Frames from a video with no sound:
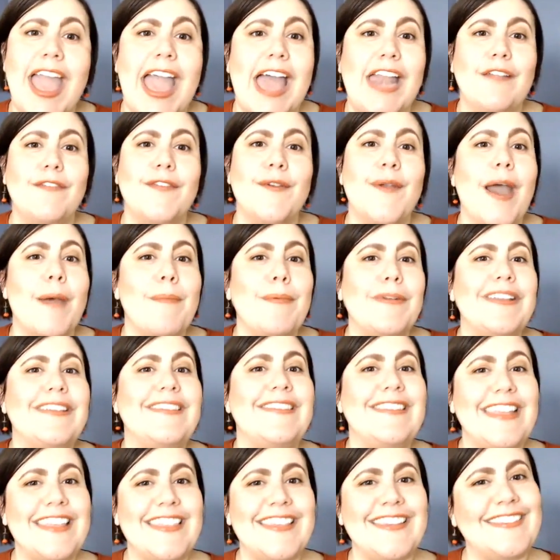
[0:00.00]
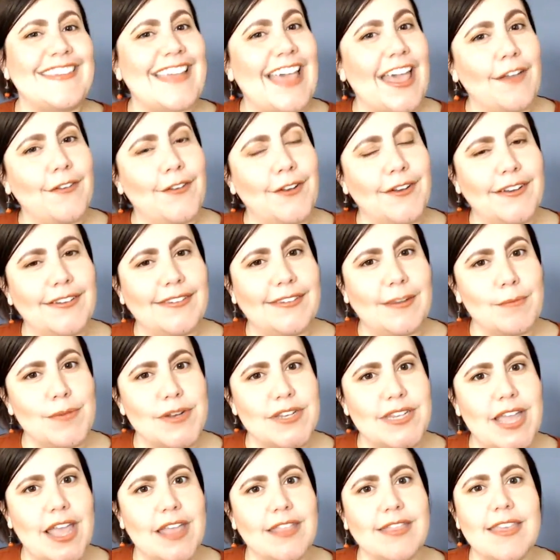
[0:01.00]
And if you happen to see this after
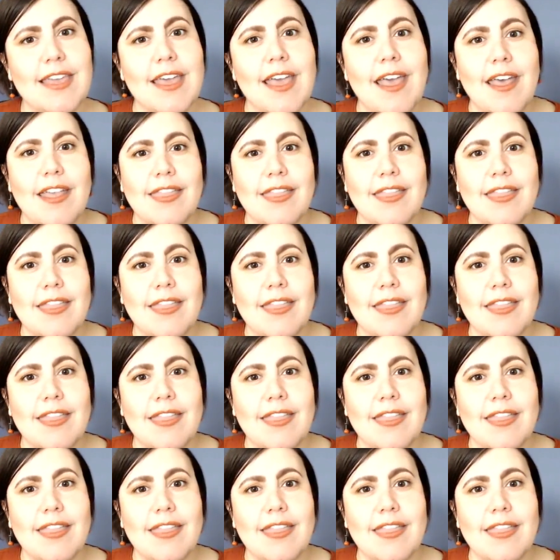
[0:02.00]
December 10th,